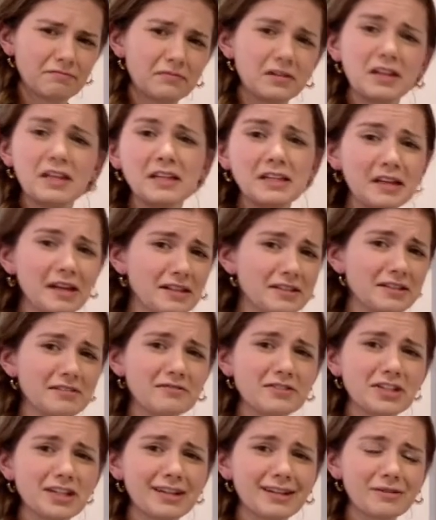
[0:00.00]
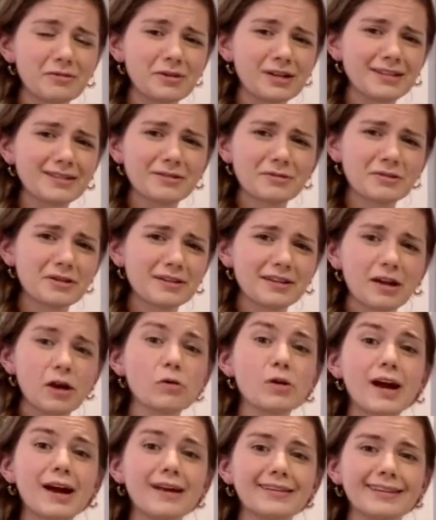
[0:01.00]
Thin cuts of chicken, what is the word? Oh,
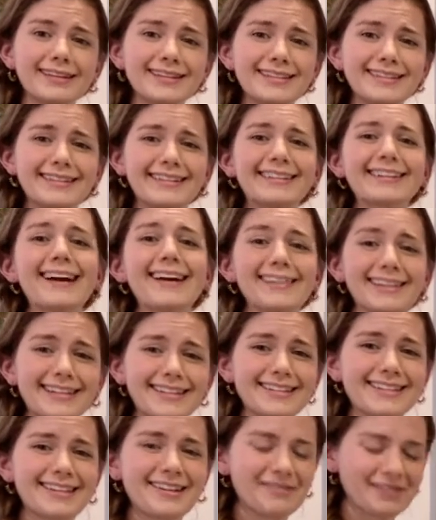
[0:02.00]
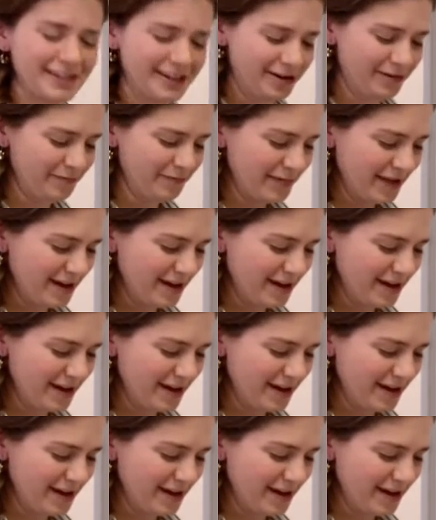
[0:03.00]
cutlets, there we go.